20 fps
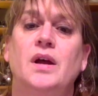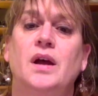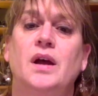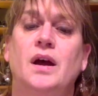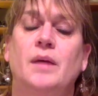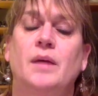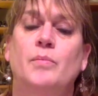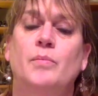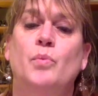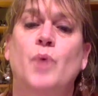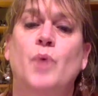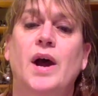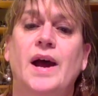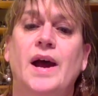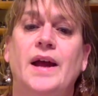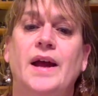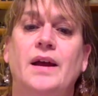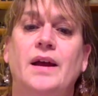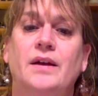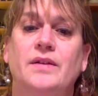
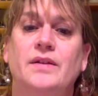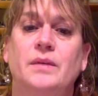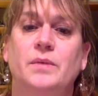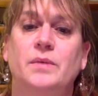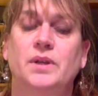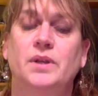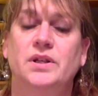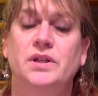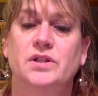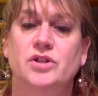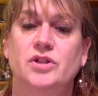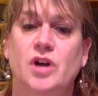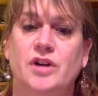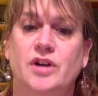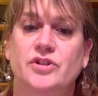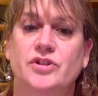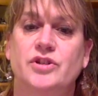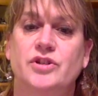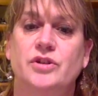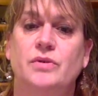Why are they willing to
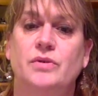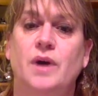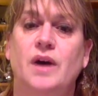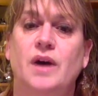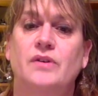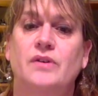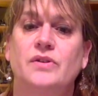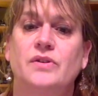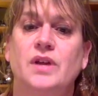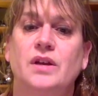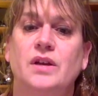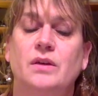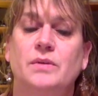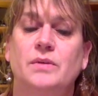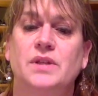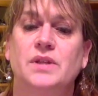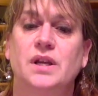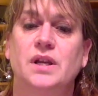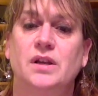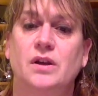talk to you? How do they know
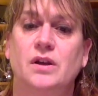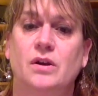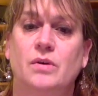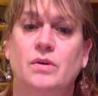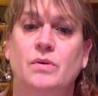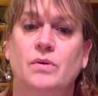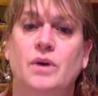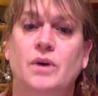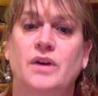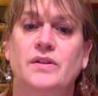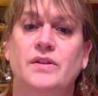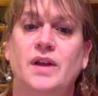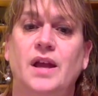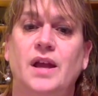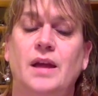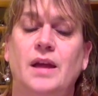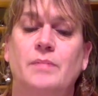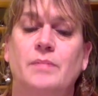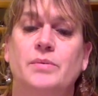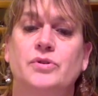what they know? Are they
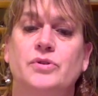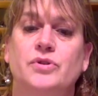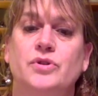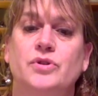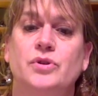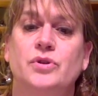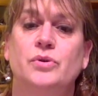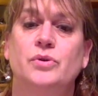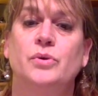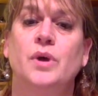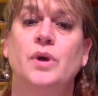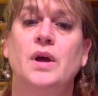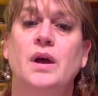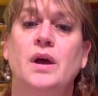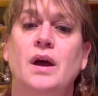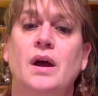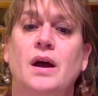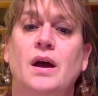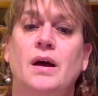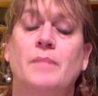able to
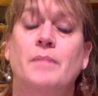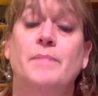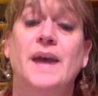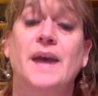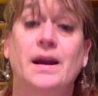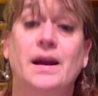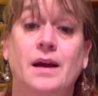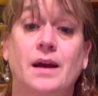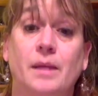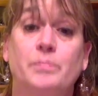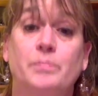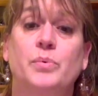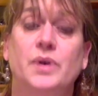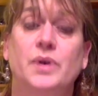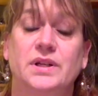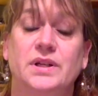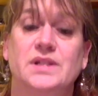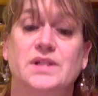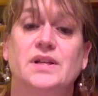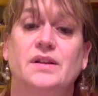back up
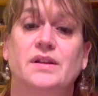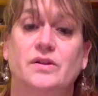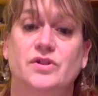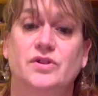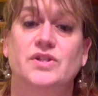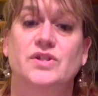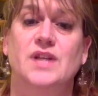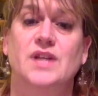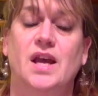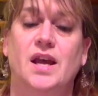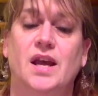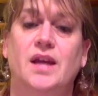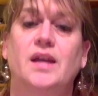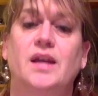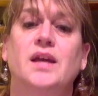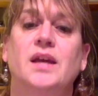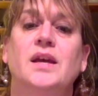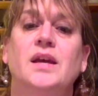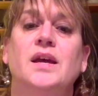what they're saying?